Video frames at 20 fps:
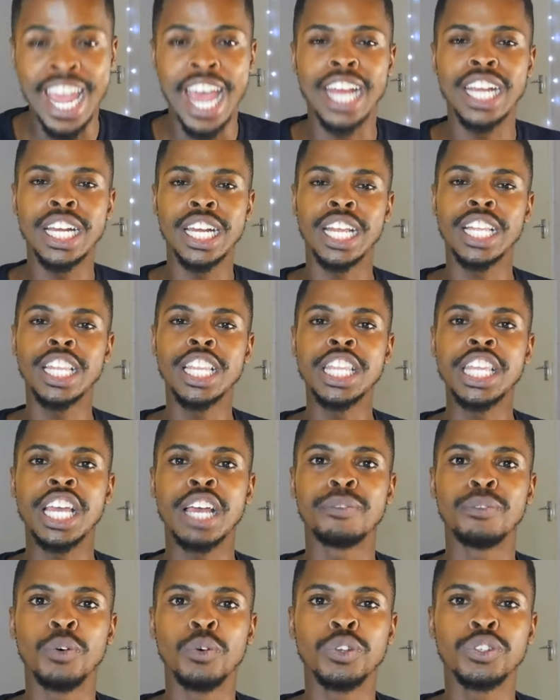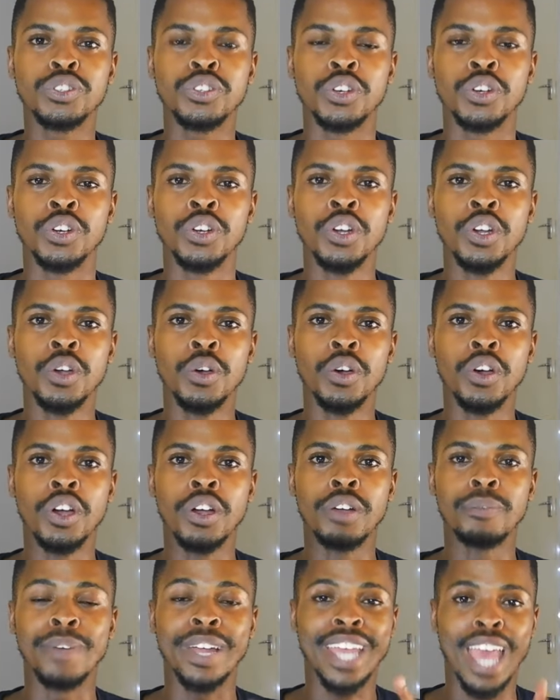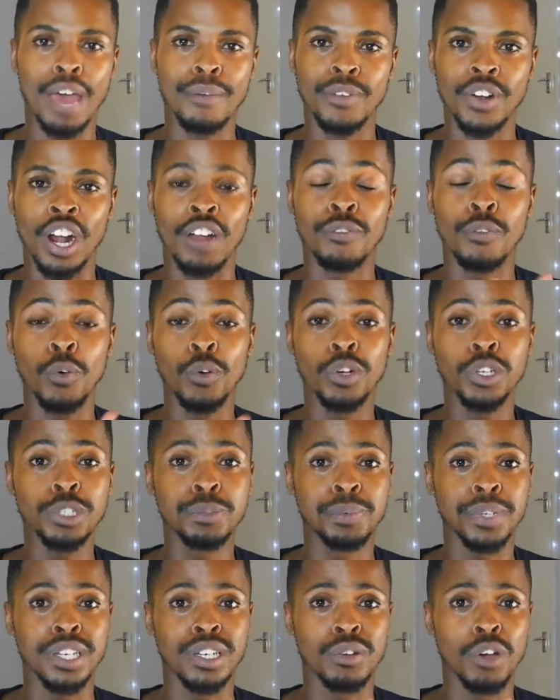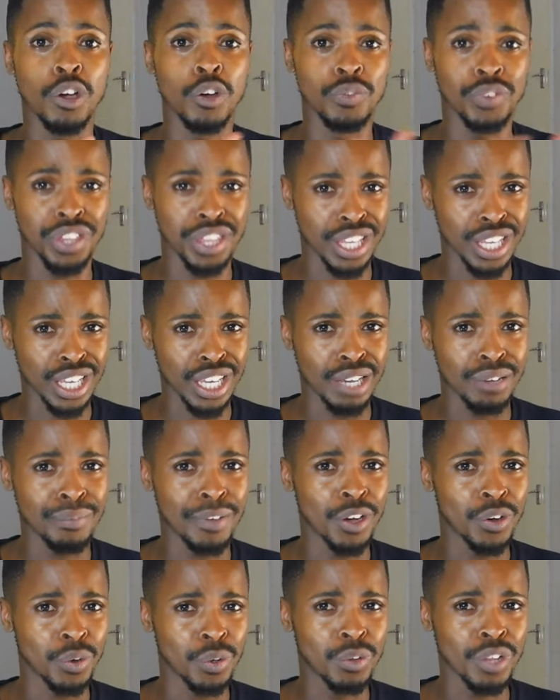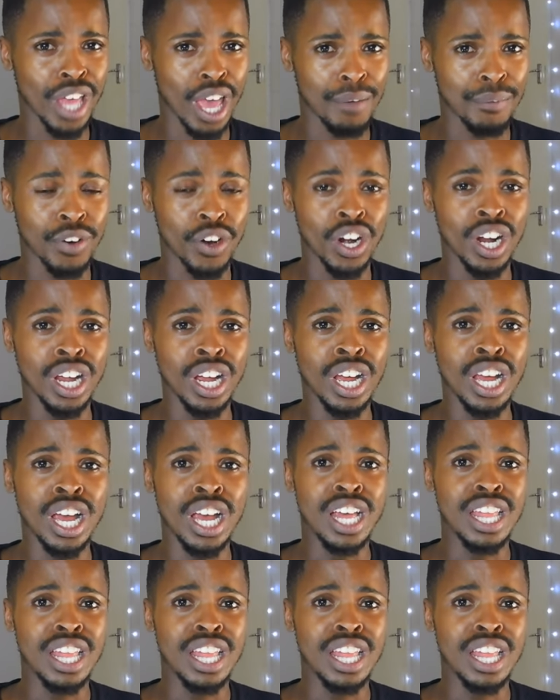And another thing, I'm also, my camera, I've always been overthinking my whole camera